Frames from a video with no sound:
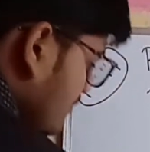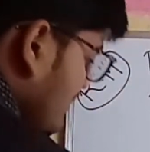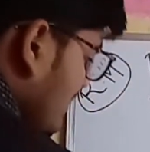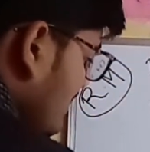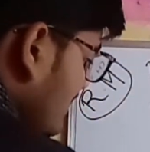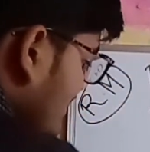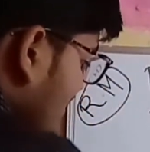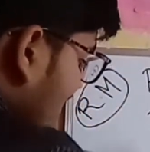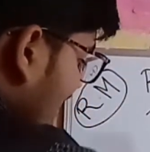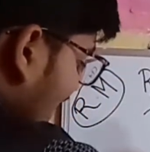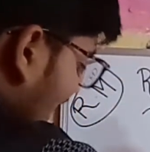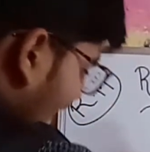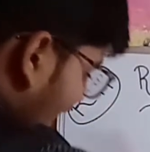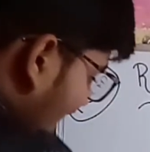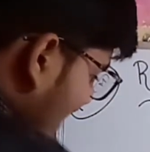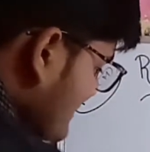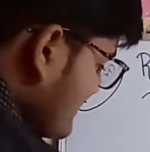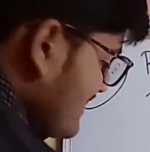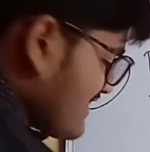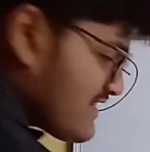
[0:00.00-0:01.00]
the
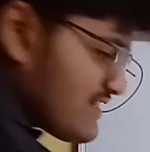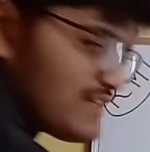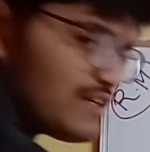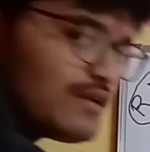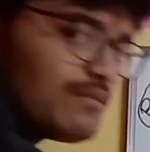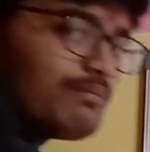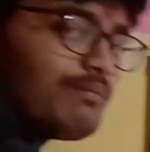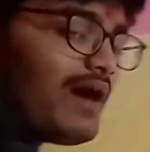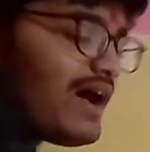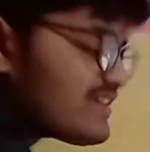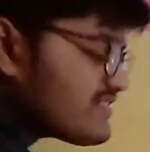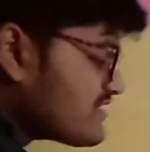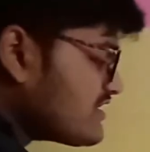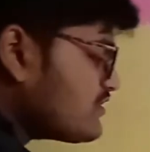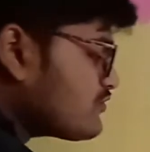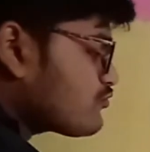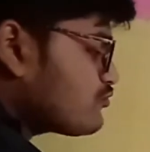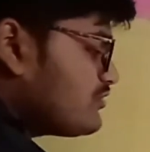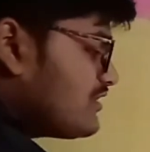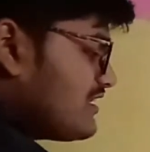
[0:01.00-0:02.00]
axis
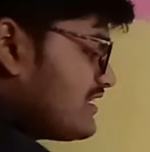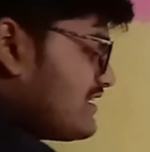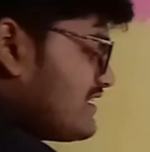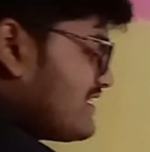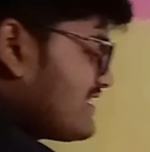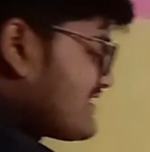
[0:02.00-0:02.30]
passing through the